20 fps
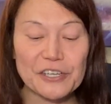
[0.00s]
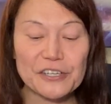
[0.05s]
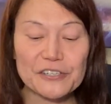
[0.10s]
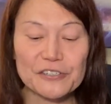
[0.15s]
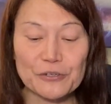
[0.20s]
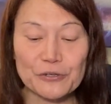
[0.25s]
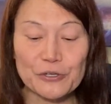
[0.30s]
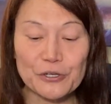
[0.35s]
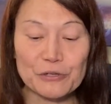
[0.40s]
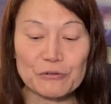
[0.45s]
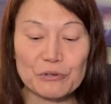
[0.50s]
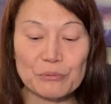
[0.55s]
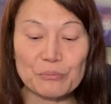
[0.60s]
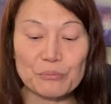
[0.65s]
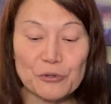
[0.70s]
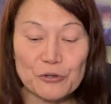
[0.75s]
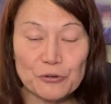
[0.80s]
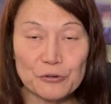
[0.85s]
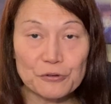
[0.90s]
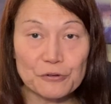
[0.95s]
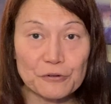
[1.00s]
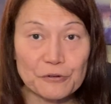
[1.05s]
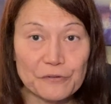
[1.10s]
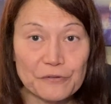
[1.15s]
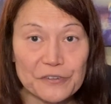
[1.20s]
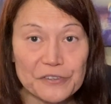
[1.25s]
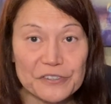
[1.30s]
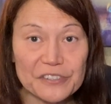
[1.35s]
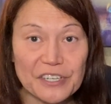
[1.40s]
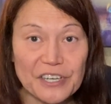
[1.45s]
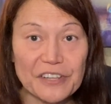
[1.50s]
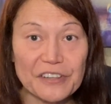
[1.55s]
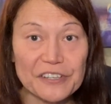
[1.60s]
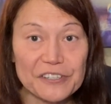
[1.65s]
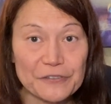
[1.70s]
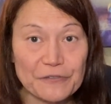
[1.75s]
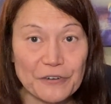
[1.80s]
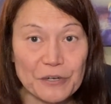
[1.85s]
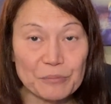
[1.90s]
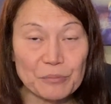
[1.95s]
So you can remove, say,
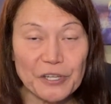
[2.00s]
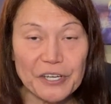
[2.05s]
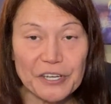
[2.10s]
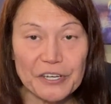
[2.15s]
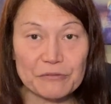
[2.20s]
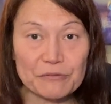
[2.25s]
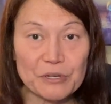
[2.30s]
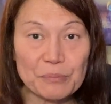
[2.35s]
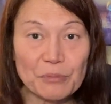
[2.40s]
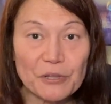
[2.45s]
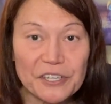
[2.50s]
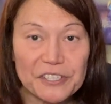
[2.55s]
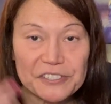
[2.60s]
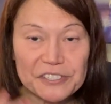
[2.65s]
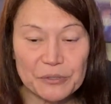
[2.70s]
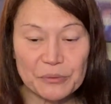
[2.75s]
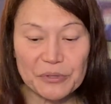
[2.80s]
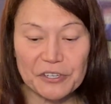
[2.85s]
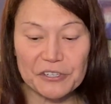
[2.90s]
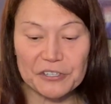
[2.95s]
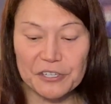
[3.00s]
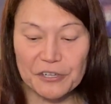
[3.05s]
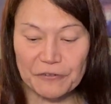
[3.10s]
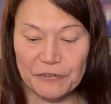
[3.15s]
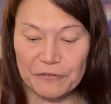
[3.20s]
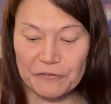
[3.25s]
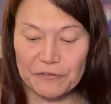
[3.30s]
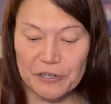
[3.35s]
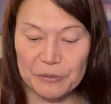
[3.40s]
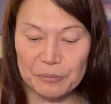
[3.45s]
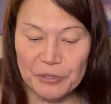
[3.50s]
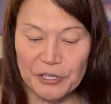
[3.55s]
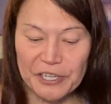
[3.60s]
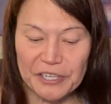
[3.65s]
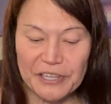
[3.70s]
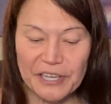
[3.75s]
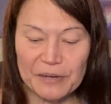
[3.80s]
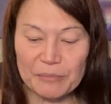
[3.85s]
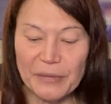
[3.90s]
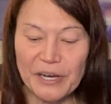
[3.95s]
this front plate and replace it with a different front
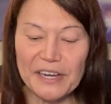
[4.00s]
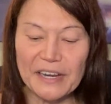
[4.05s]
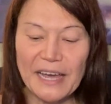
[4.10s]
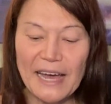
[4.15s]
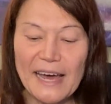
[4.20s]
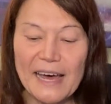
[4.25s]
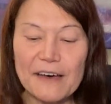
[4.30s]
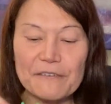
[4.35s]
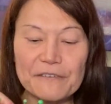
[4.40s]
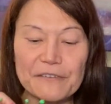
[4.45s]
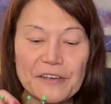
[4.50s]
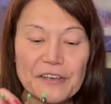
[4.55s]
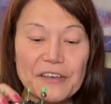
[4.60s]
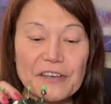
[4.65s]
plate that might have